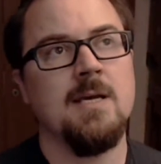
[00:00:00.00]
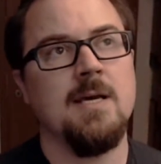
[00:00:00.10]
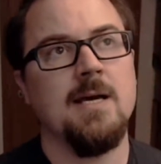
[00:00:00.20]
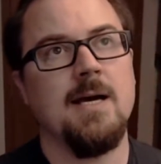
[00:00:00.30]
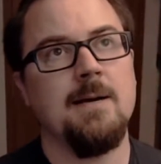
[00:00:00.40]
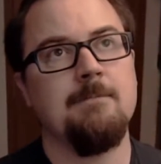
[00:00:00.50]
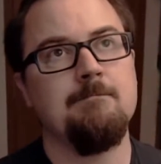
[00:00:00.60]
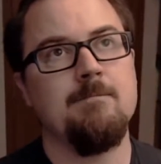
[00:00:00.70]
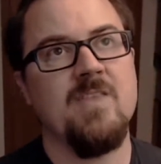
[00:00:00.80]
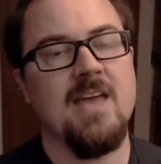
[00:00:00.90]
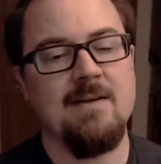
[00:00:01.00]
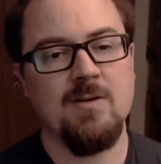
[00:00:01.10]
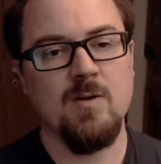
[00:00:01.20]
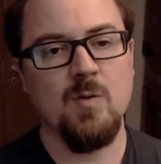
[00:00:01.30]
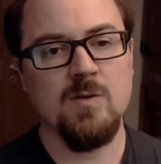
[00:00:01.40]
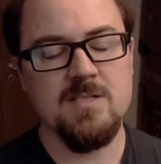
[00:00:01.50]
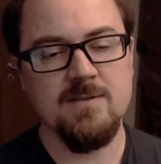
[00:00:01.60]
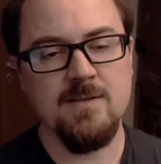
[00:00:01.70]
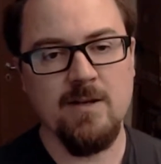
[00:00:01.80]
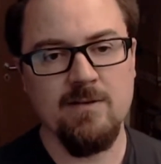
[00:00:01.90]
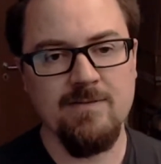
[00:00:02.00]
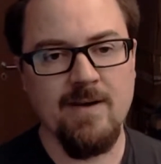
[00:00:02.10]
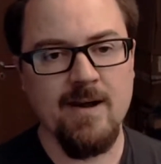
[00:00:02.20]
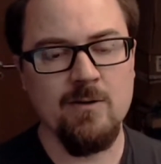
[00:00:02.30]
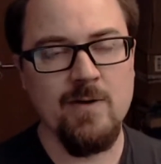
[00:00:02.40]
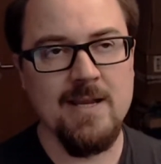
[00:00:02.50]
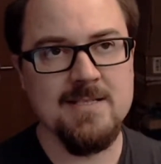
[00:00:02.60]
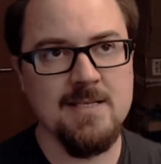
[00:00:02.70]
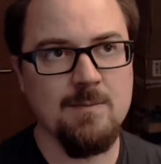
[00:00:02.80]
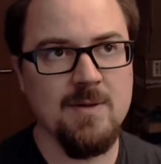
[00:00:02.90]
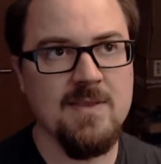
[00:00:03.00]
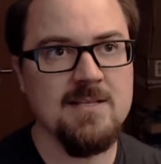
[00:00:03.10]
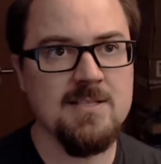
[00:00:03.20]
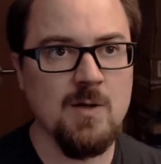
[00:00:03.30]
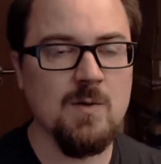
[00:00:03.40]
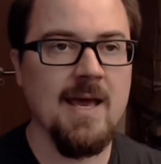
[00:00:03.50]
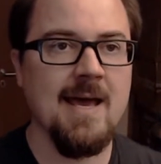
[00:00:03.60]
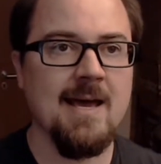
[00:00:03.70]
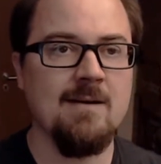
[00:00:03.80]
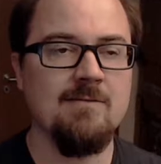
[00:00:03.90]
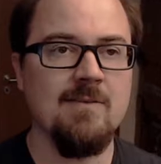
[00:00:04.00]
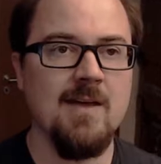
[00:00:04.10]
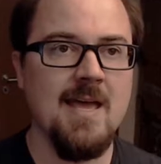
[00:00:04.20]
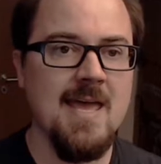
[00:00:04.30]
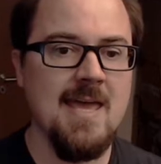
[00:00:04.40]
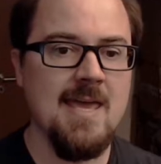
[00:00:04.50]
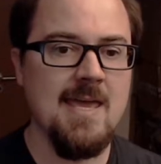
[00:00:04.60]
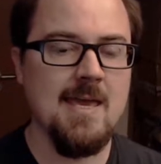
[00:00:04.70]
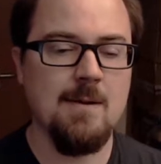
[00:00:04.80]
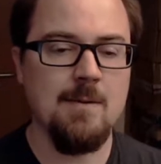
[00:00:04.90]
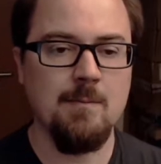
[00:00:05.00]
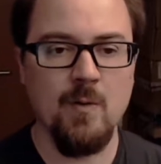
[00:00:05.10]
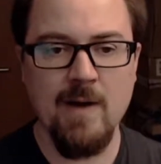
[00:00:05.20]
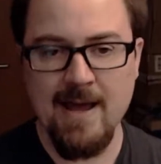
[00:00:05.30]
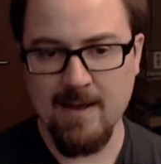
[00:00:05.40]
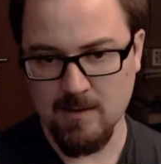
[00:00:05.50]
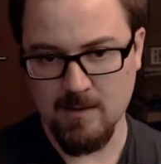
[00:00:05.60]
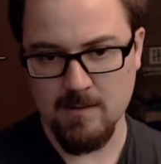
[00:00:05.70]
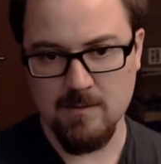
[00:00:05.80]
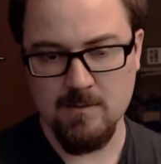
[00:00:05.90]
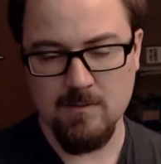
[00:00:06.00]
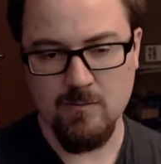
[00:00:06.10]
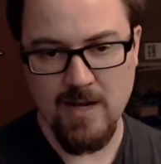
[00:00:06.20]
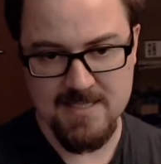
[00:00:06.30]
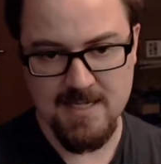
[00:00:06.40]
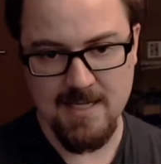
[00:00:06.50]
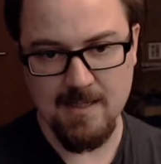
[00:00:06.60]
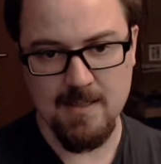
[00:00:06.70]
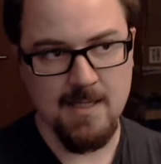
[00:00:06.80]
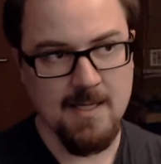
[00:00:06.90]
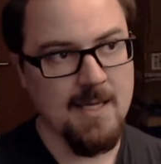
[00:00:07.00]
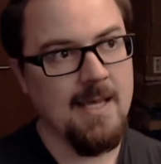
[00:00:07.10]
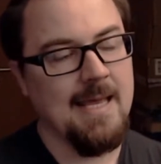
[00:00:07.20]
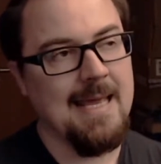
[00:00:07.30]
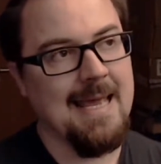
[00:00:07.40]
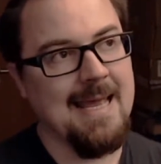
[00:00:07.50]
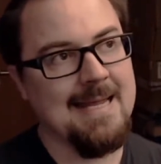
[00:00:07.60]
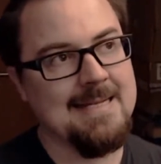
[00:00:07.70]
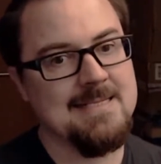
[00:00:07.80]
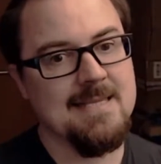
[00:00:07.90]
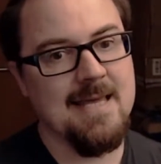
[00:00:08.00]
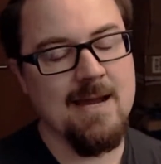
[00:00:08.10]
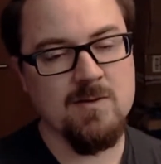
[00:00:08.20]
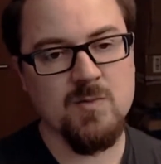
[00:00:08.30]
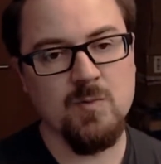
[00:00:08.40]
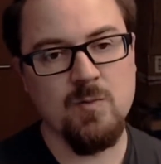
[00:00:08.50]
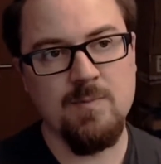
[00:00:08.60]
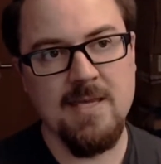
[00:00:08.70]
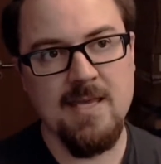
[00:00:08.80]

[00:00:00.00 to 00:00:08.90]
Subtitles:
they have a coolness under fire rating, but they don't have a morale rating. And the house rule will be